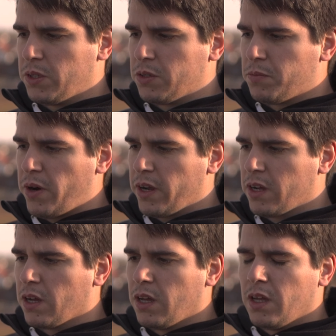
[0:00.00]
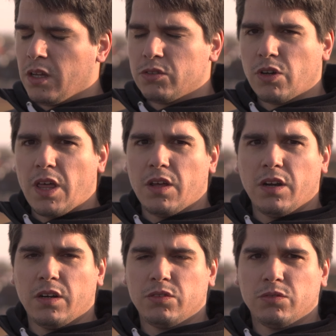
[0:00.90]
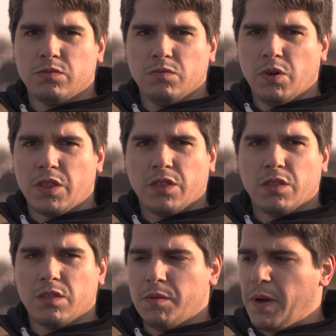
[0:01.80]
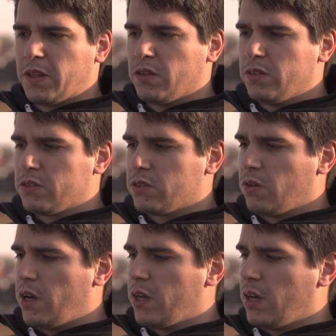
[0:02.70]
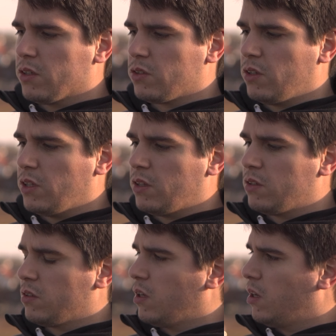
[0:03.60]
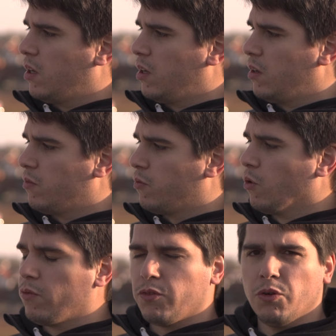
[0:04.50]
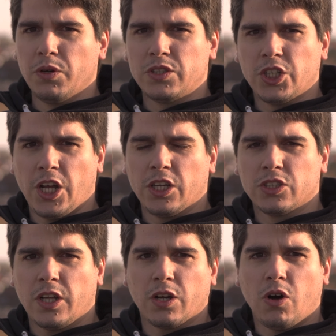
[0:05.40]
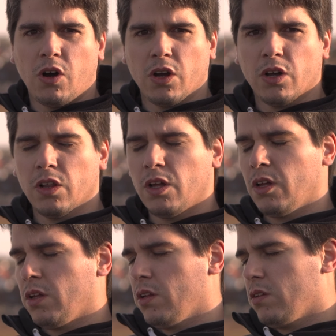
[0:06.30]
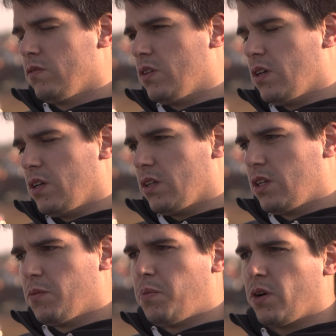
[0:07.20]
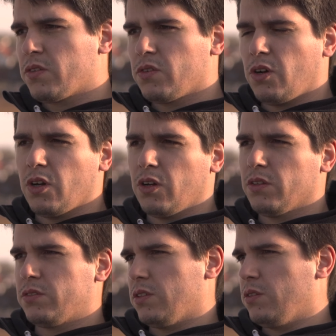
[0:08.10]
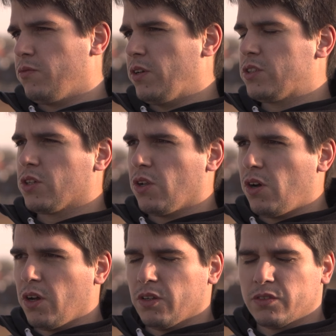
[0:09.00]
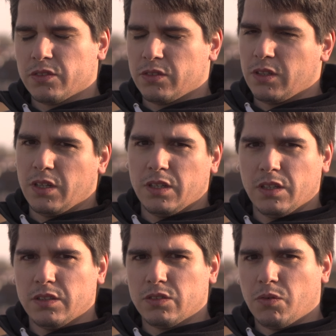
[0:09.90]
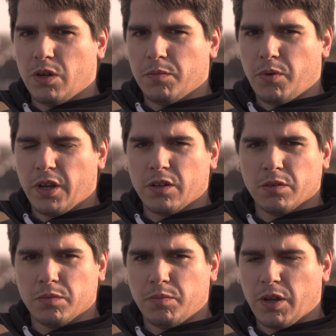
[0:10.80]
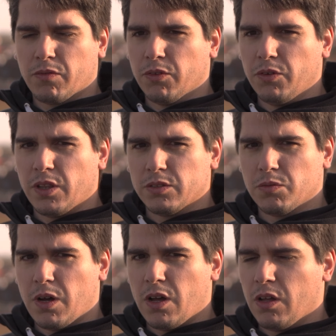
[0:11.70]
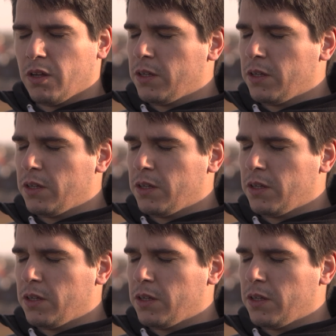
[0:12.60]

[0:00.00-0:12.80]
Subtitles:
break, together with the maintenance. So I also did full fluid change, like oil, the gearbox oil, the differential oils, and so on. Brake fluid as well.